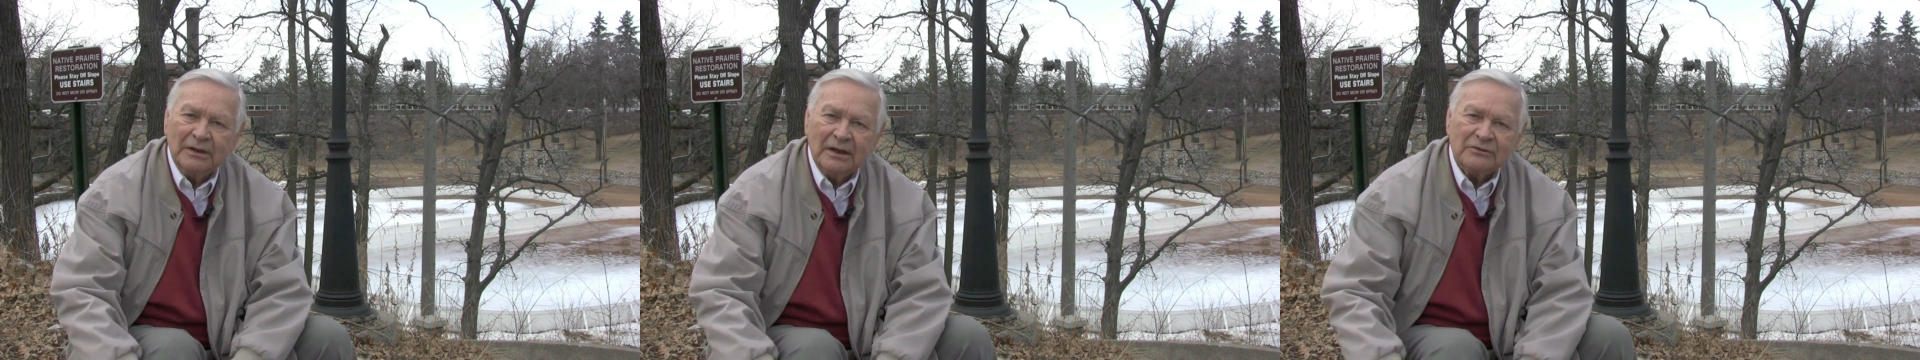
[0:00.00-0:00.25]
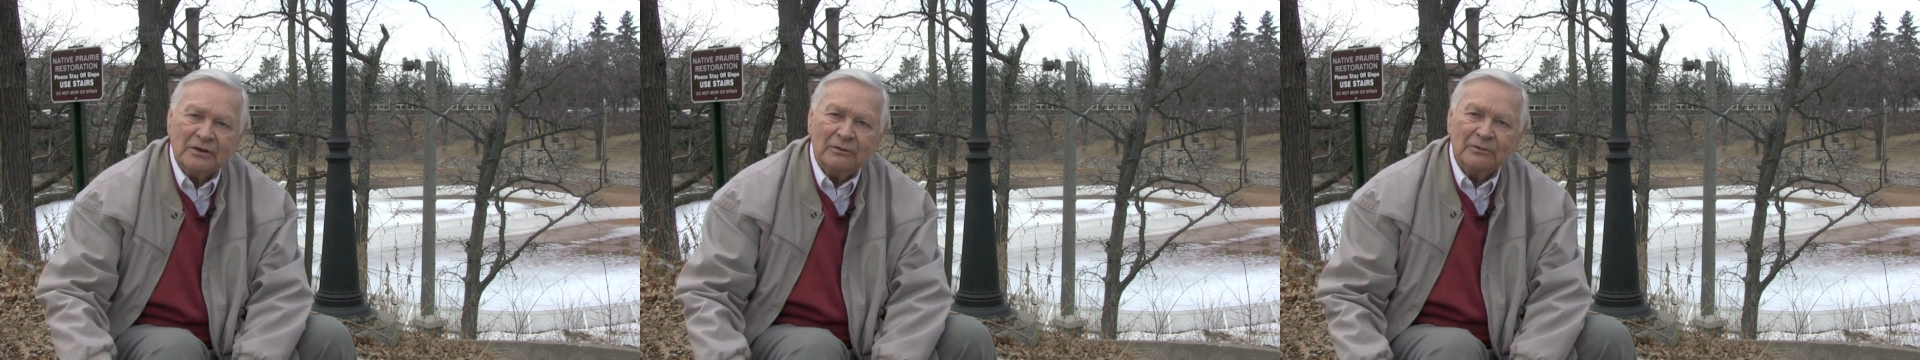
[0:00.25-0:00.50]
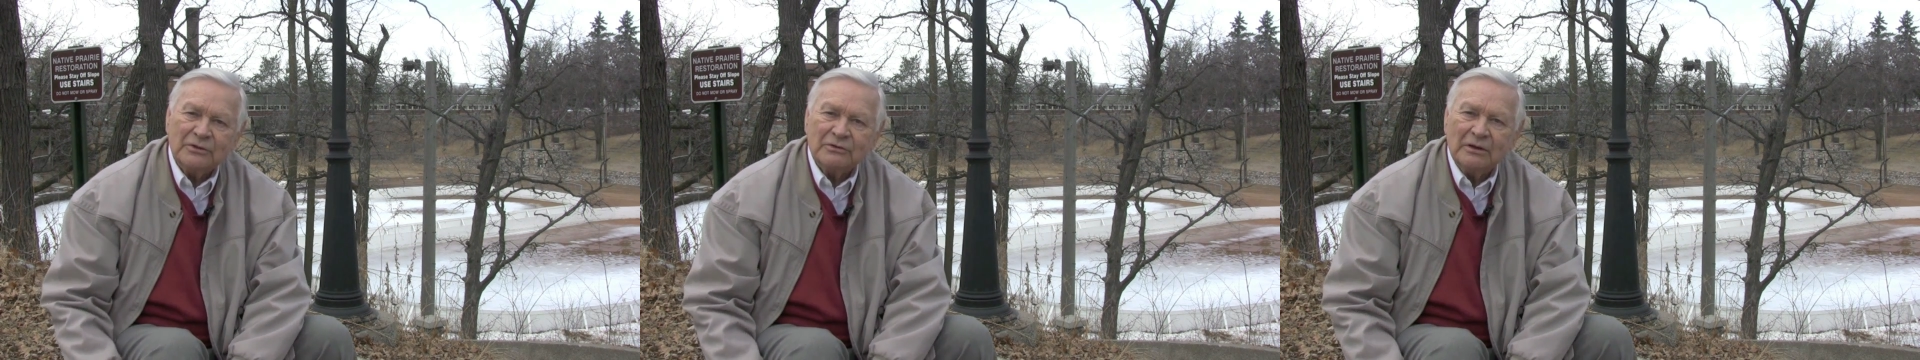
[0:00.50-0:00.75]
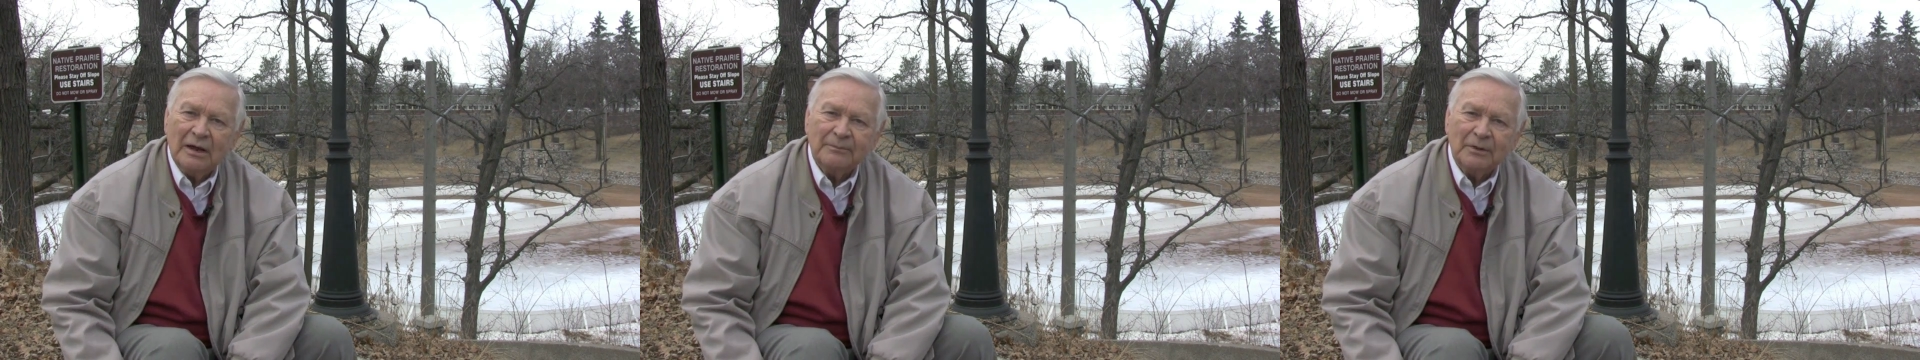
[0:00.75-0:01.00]
and that's how we
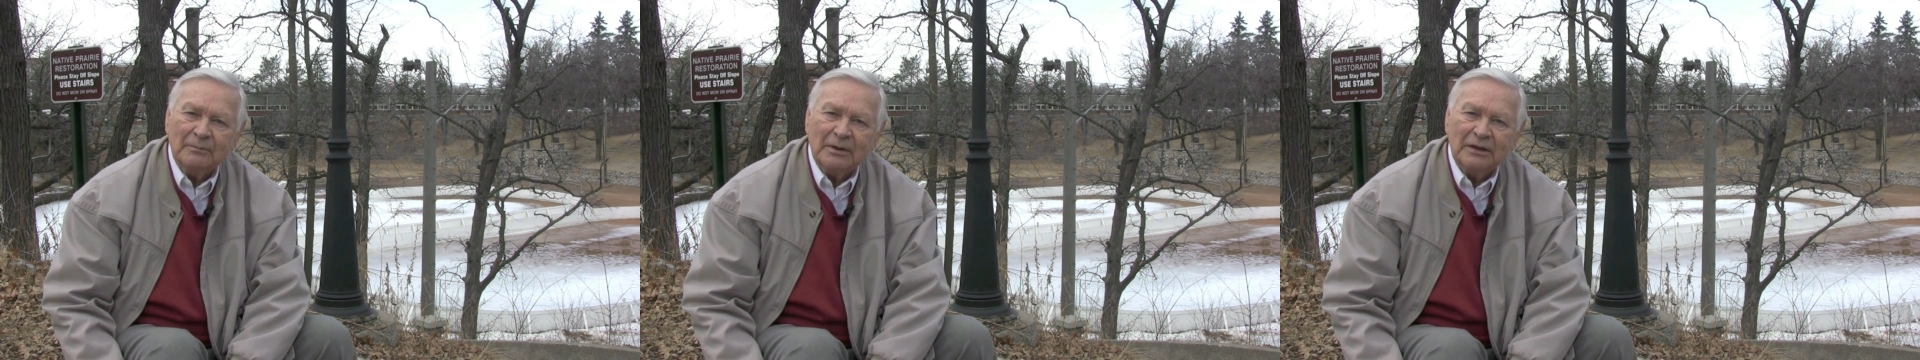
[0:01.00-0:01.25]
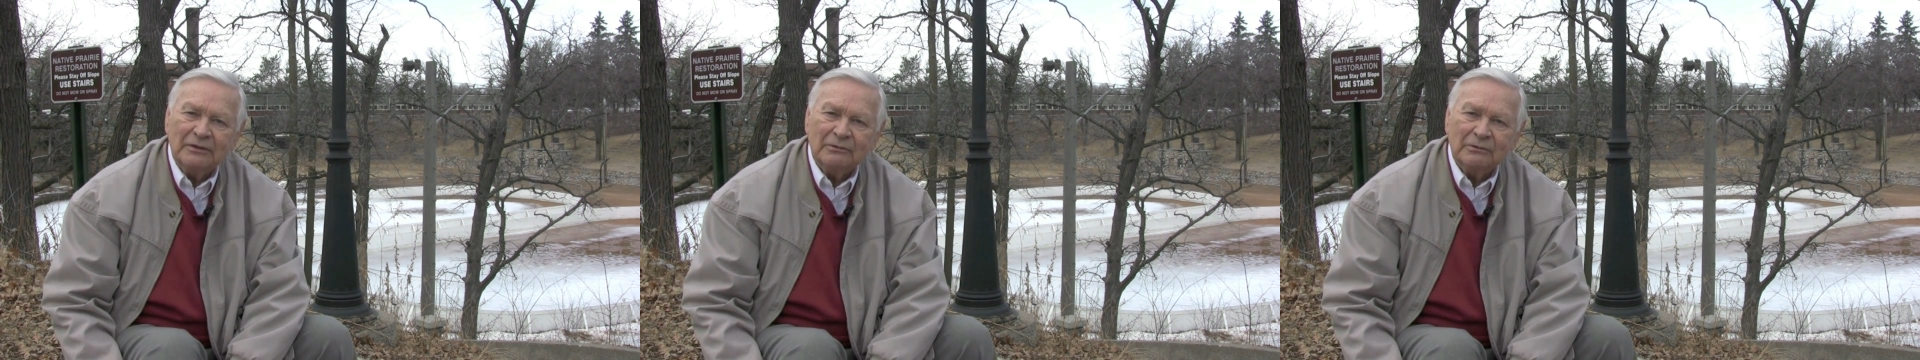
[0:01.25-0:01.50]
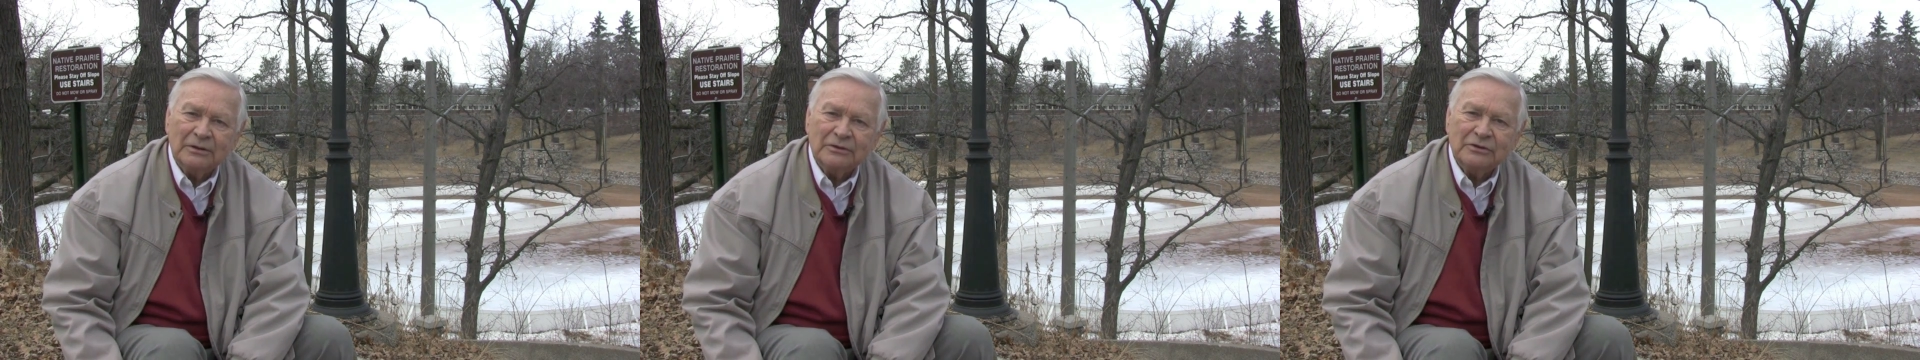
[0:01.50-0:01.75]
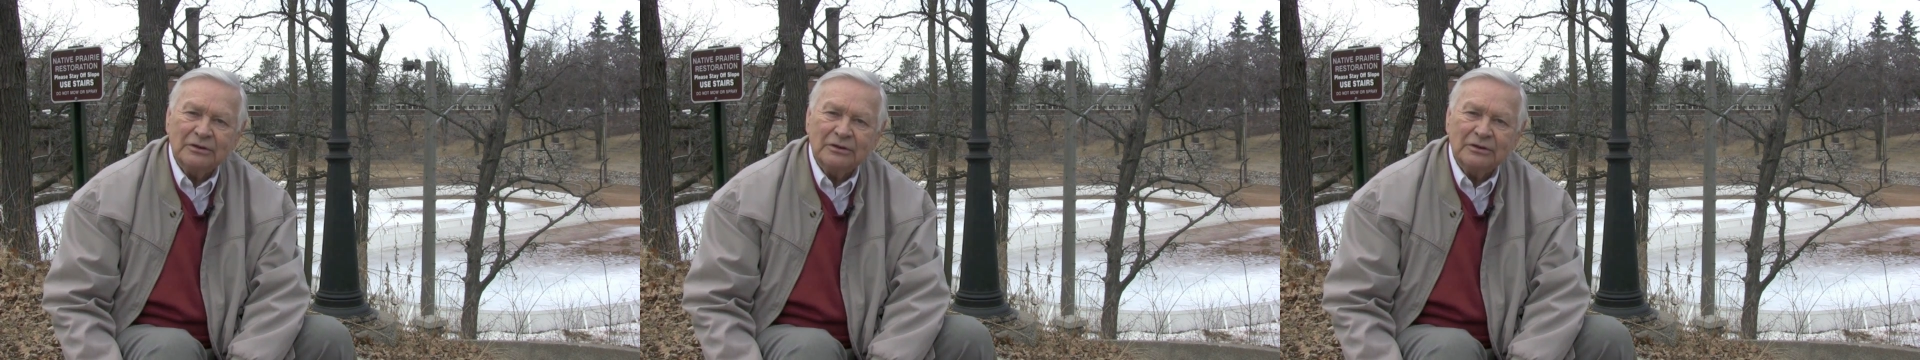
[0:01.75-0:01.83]
strapped them onto our